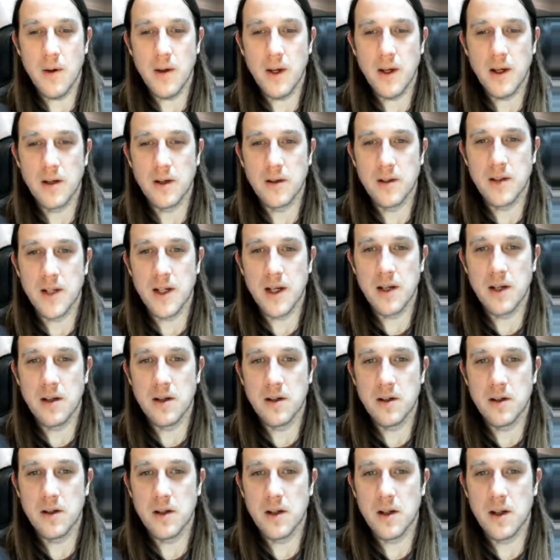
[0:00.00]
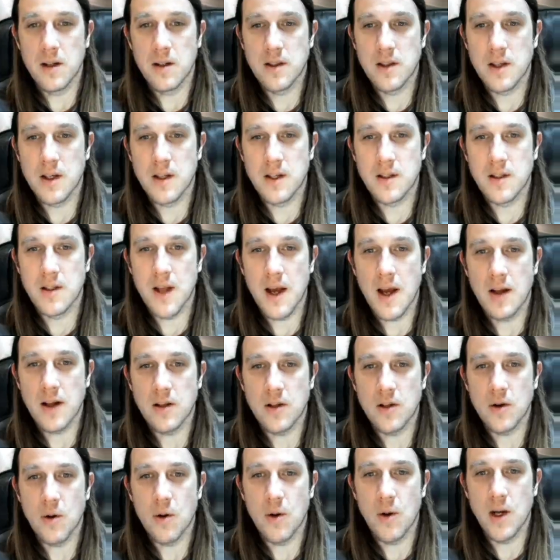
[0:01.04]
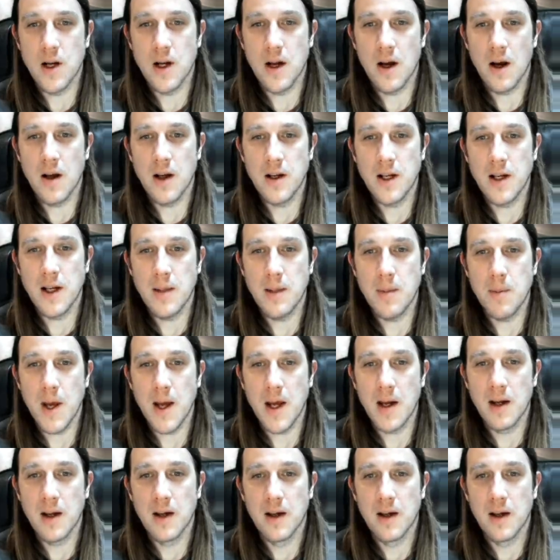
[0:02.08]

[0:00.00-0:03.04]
It'll take you to this exact coin on eBay.